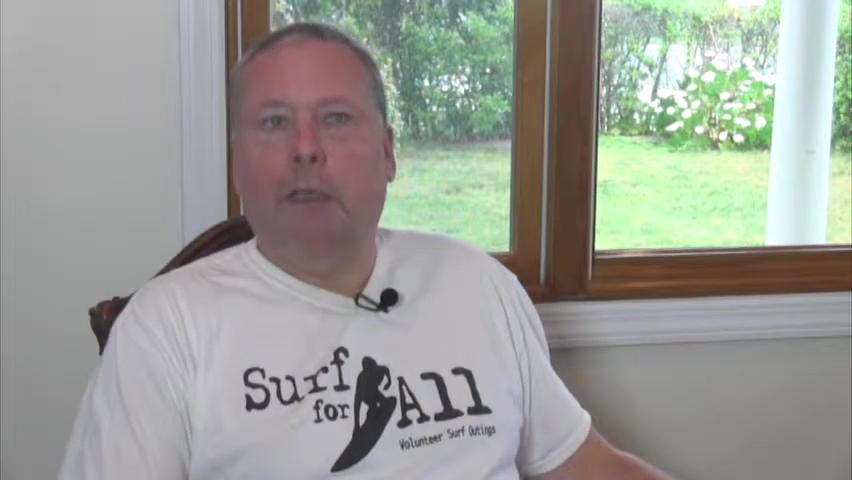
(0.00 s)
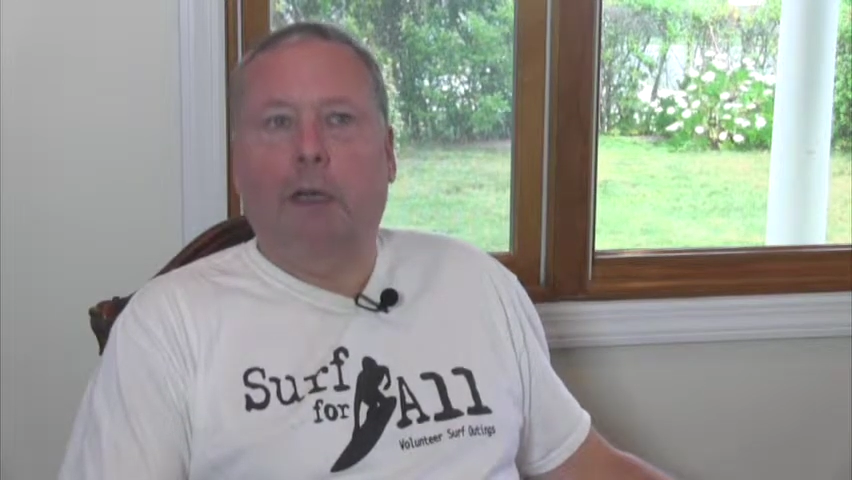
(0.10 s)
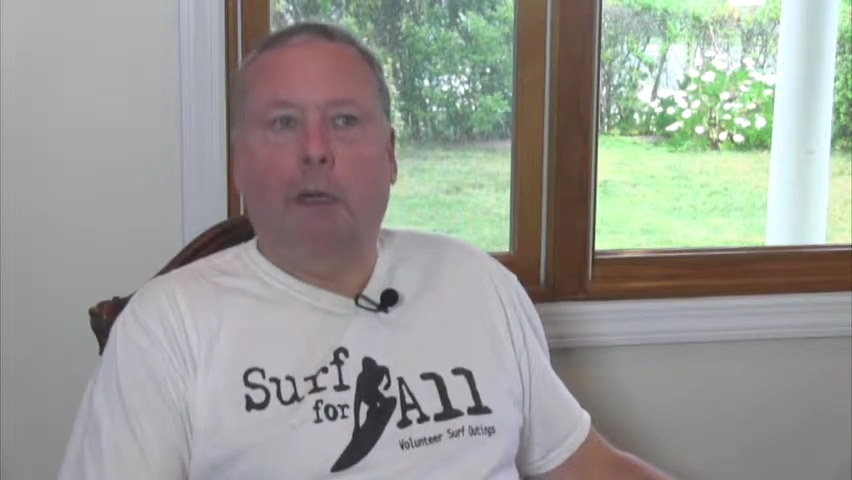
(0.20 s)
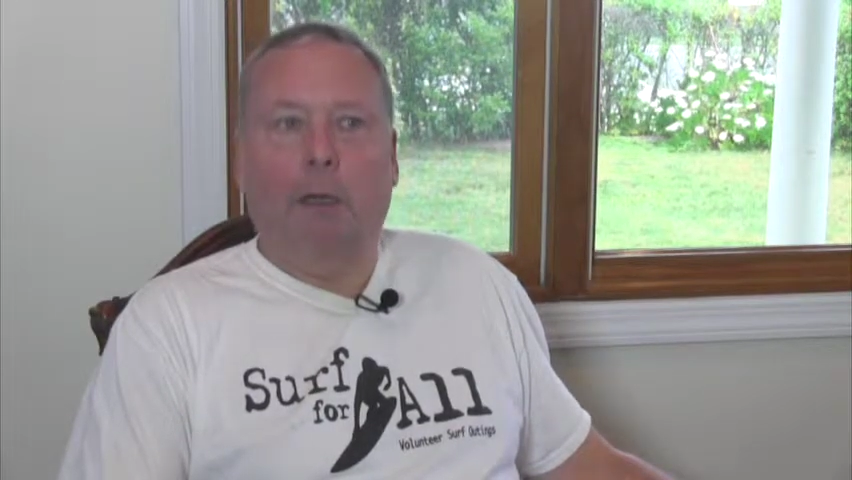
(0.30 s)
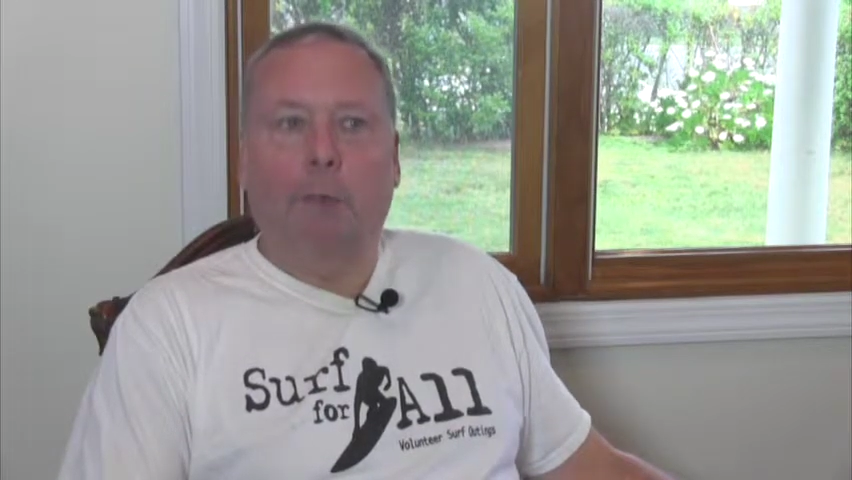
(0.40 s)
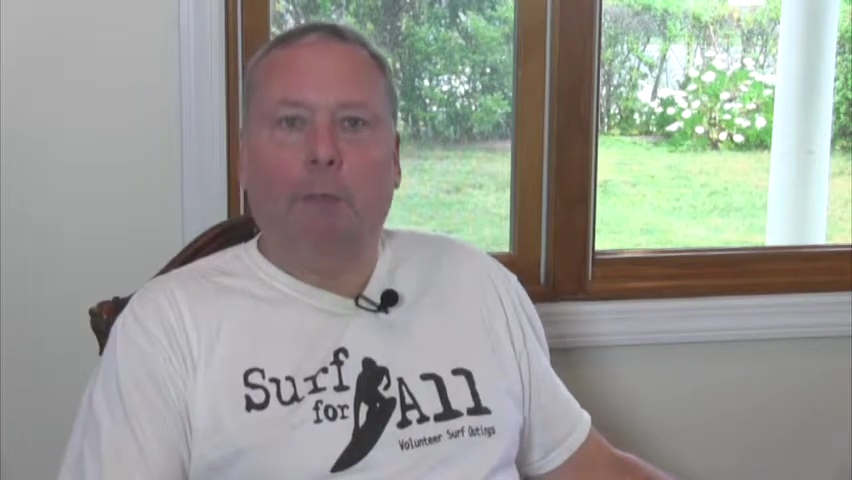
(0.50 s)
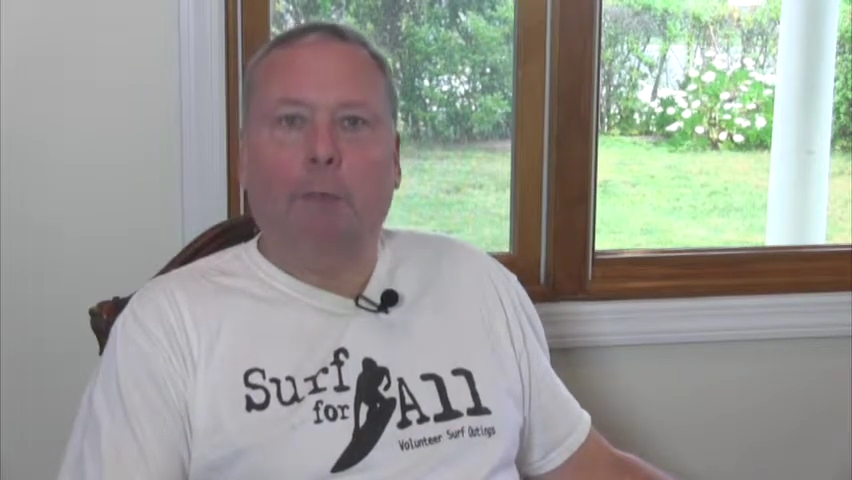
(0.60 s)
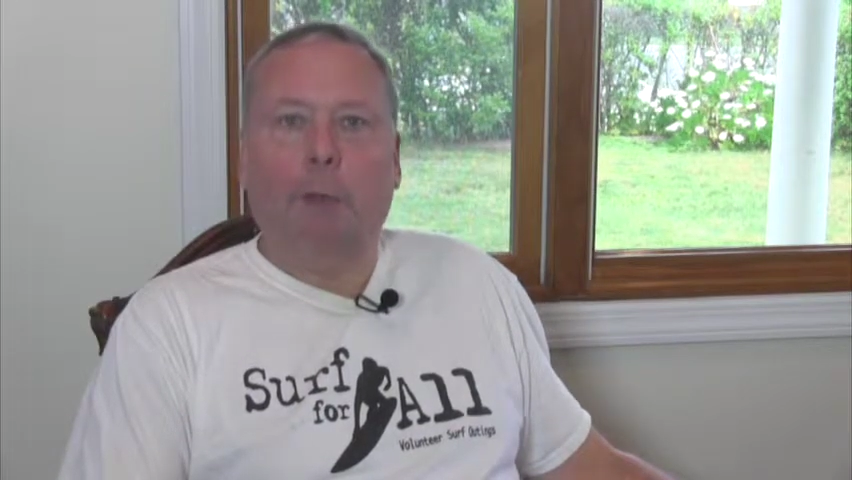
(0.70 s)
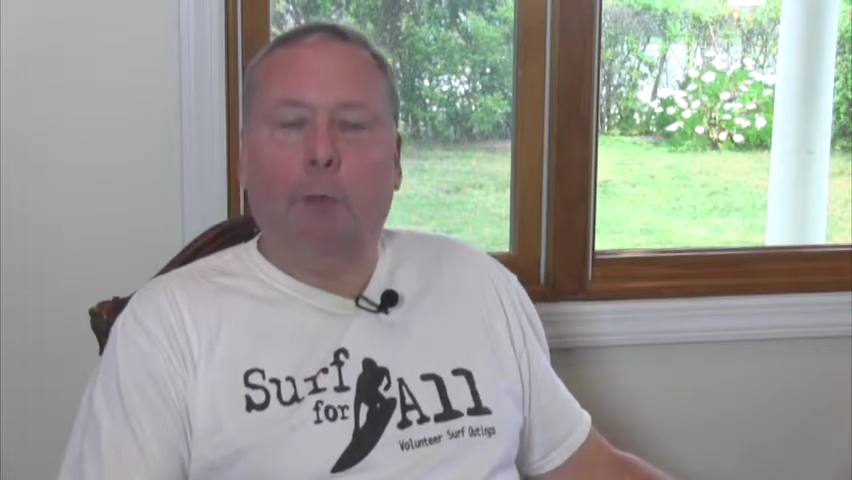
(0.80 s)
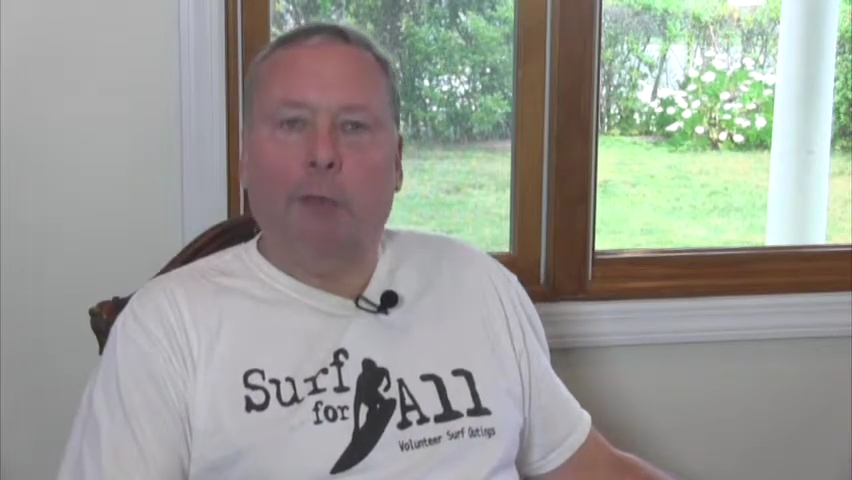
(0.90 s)
um,
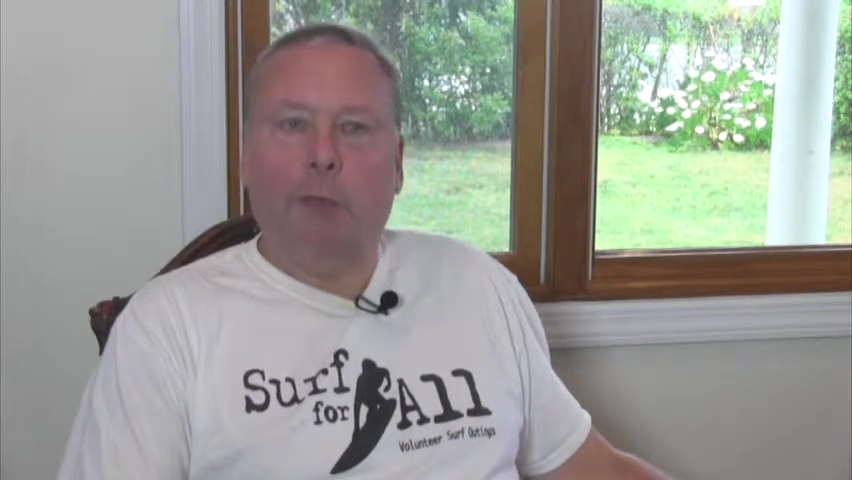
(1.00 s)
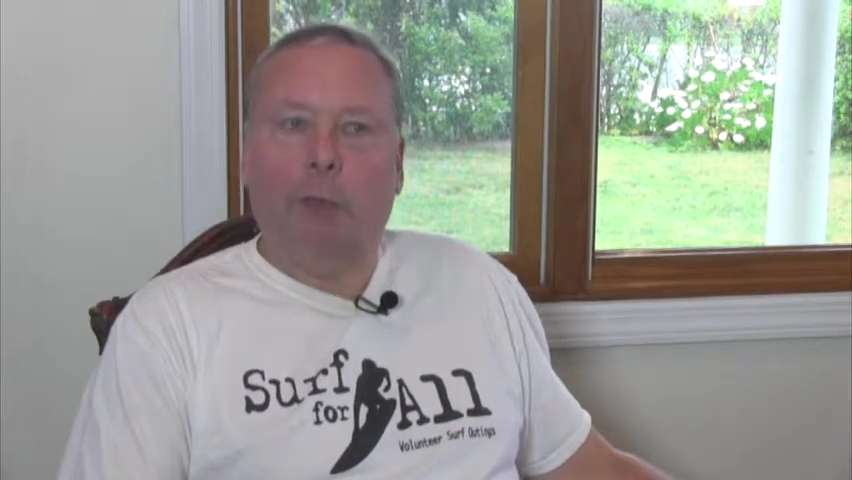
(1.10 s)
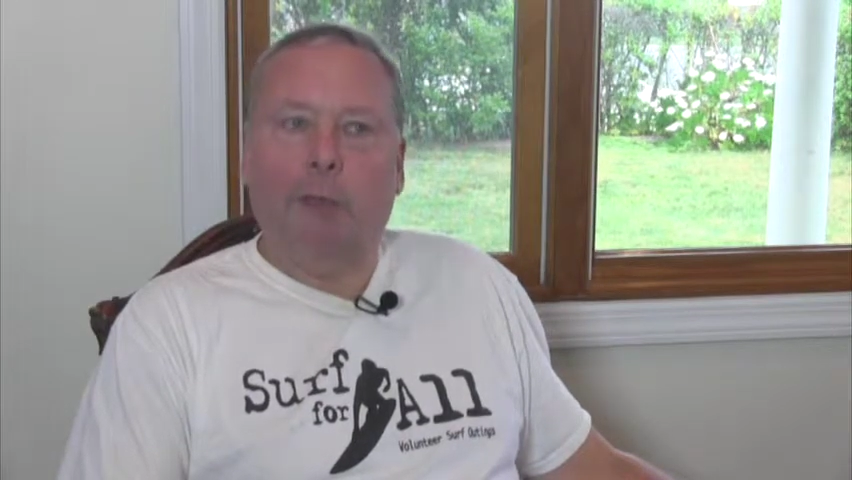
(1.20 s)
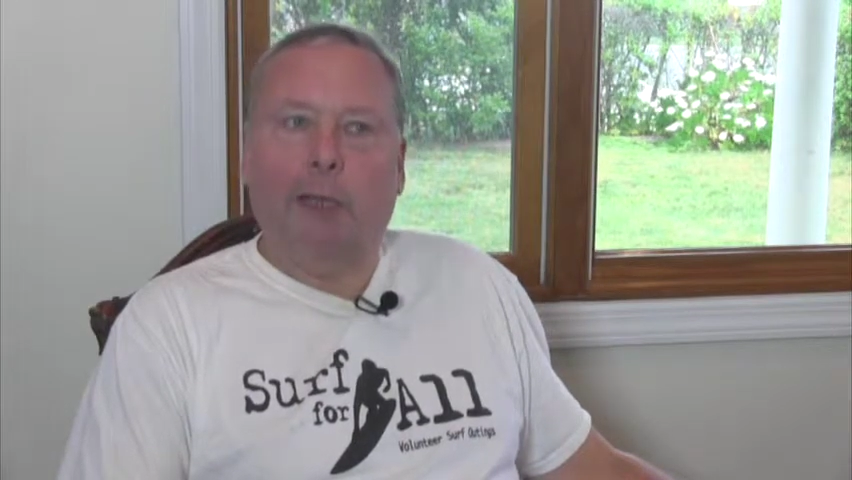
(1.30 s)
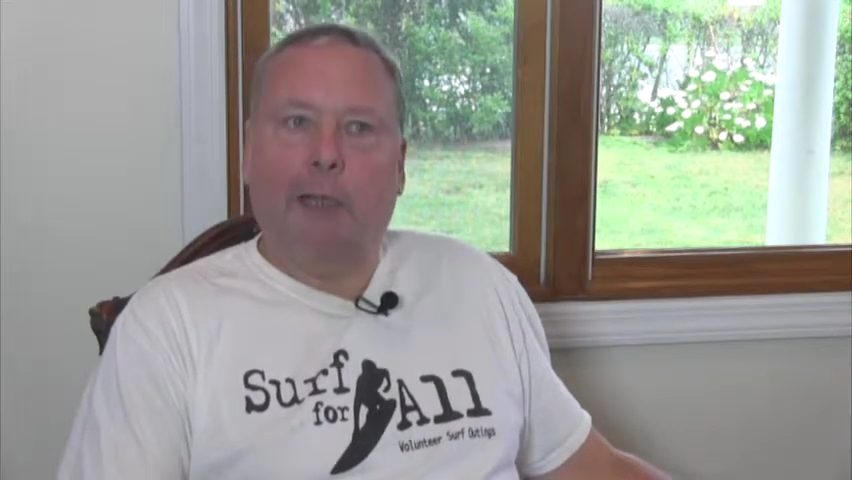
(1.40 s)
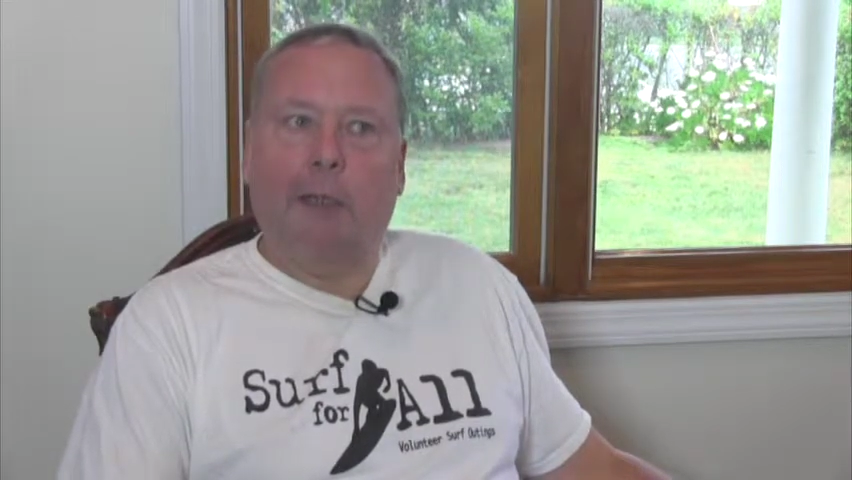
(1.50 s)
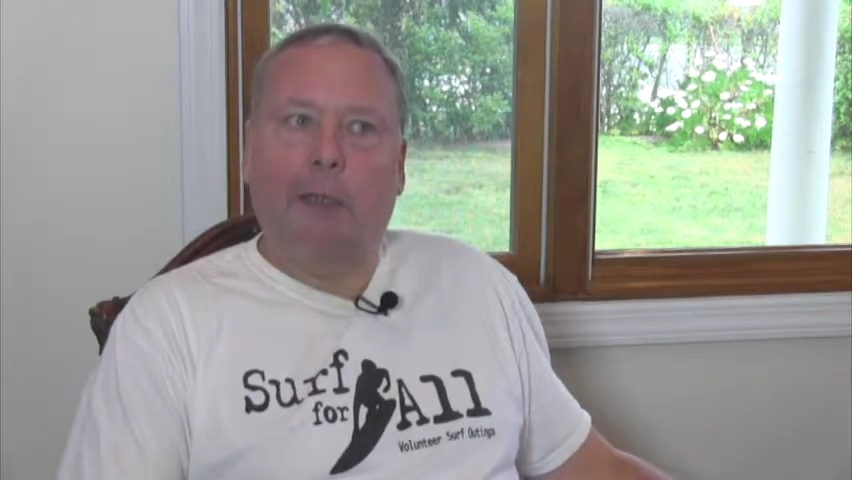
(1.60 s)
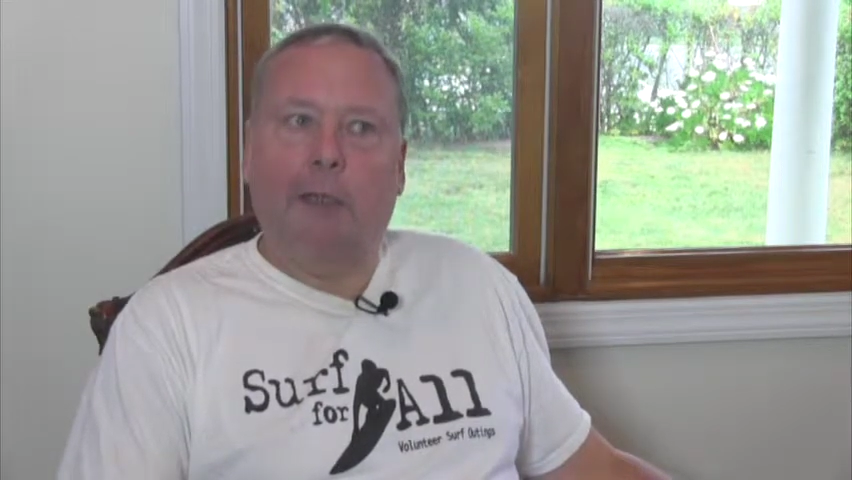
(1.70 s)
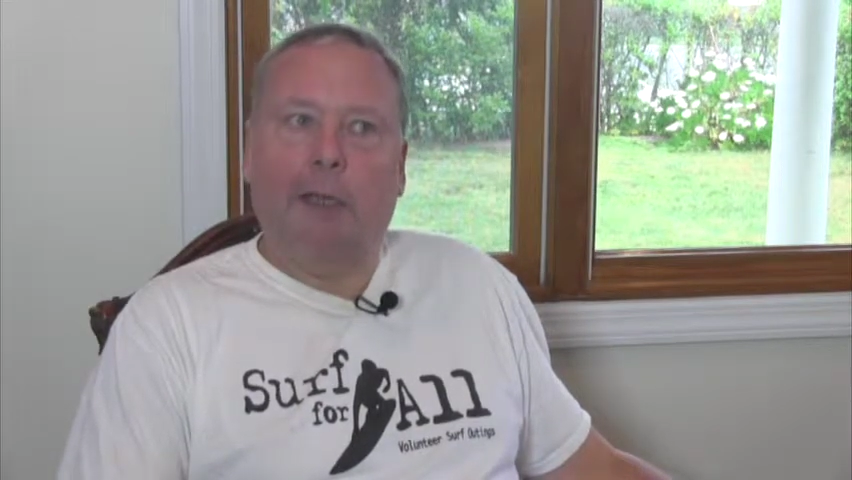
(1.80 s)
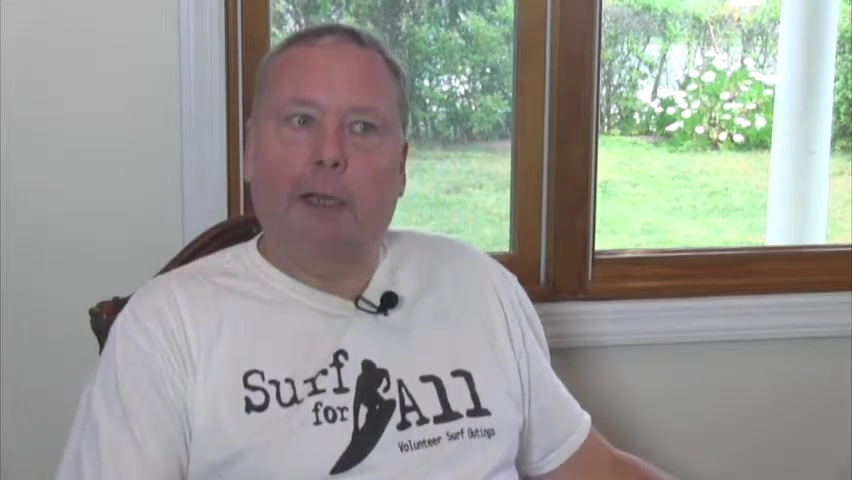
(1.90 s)
we know that
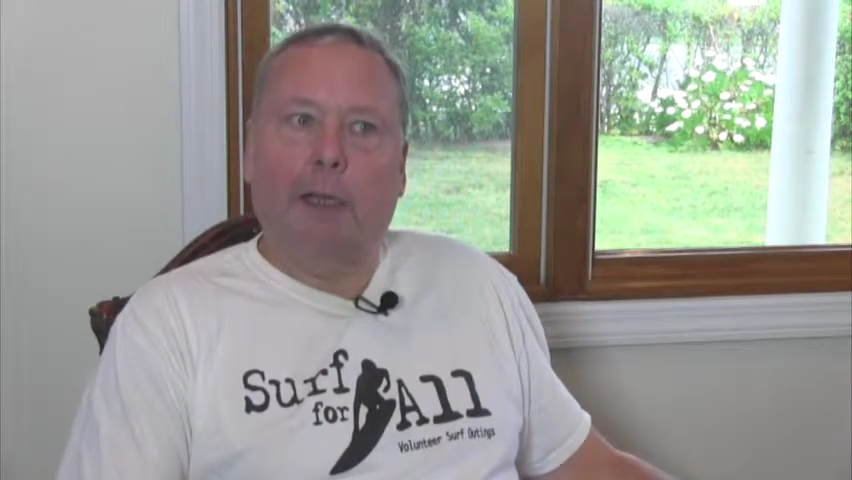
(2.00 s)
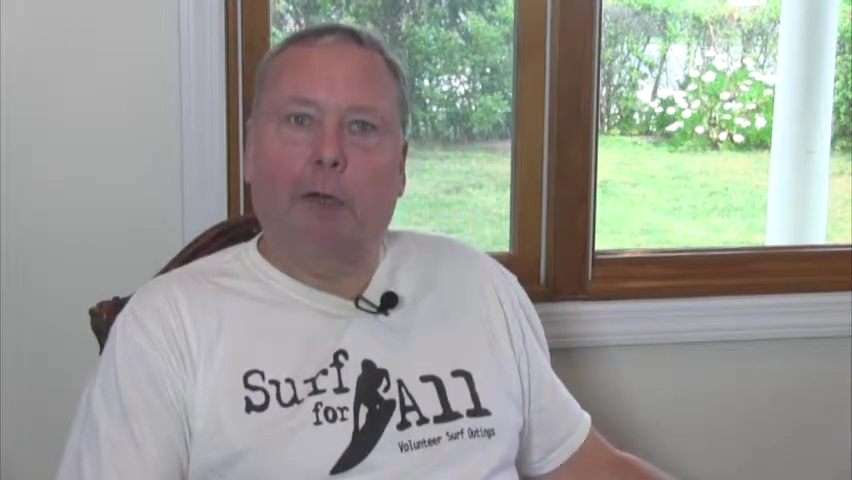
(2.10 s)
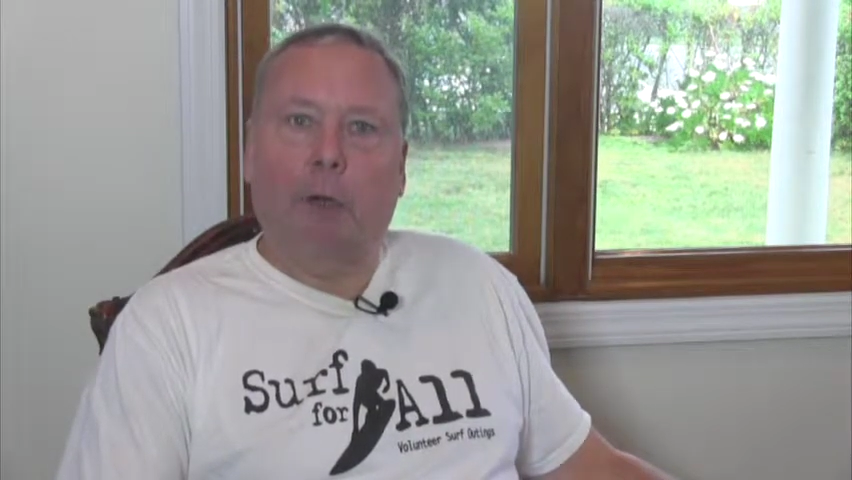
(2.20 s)
Ellen and